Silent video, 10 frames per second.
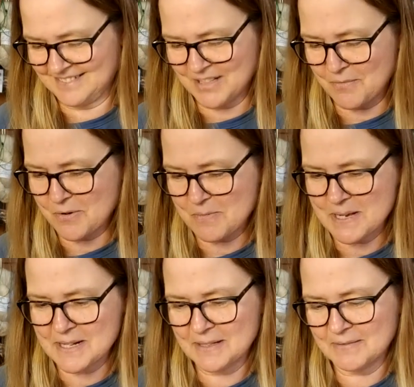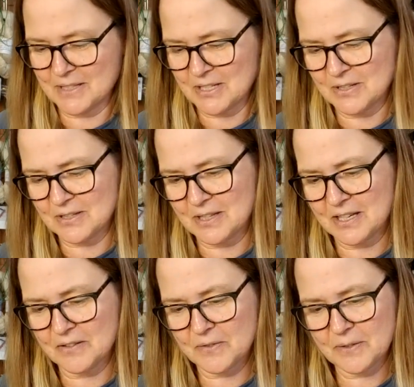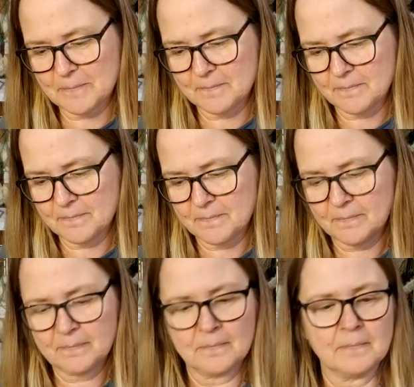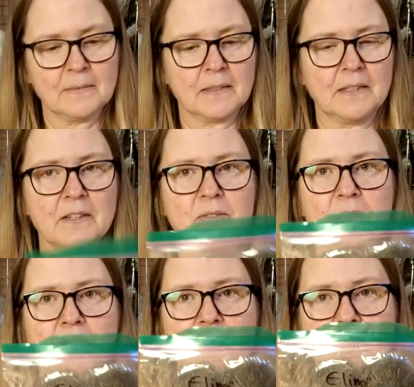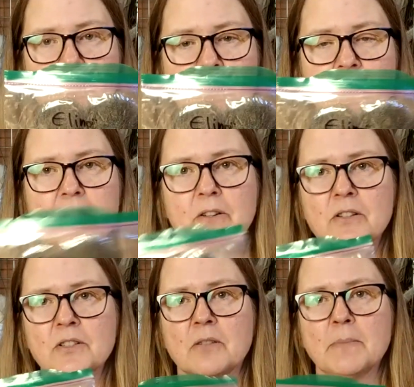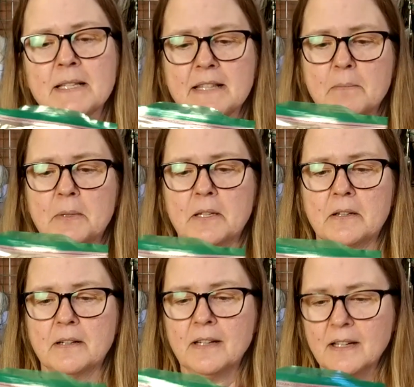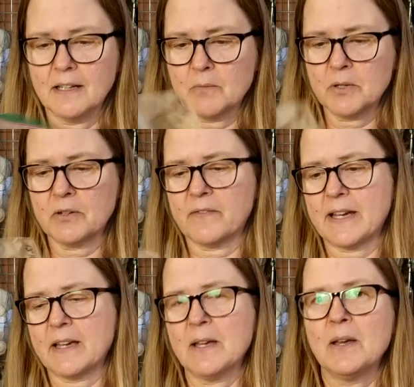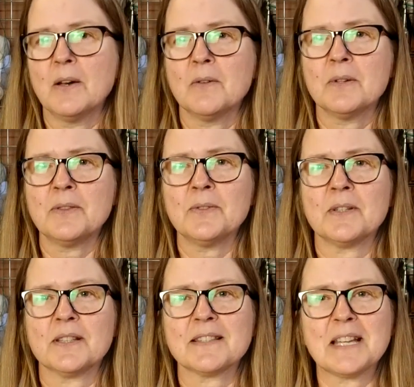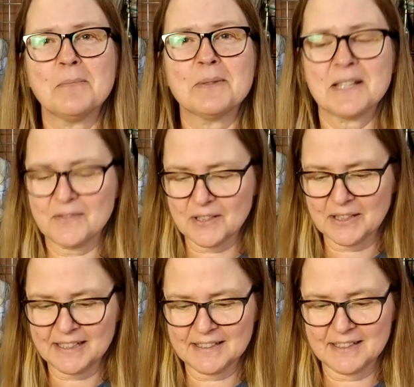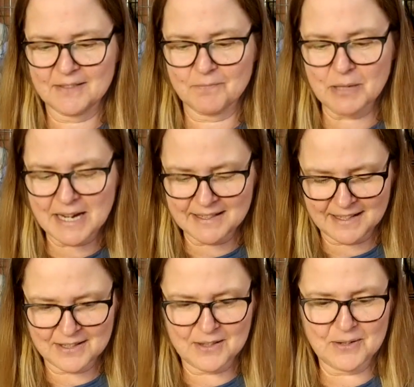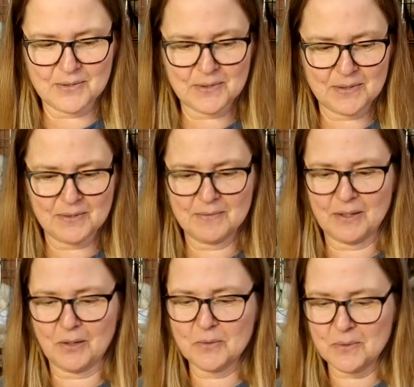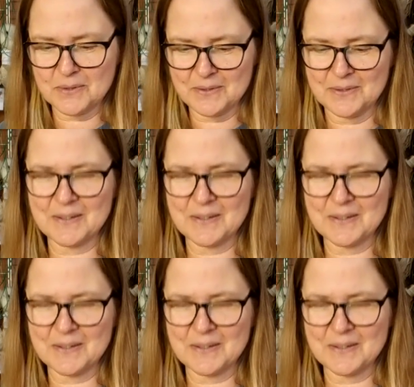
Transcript: aroma, which I just love. And there's another sample of Eleanor. I took a big sample here. I wonder if I went through all the samples I've collected and processed those, what a cool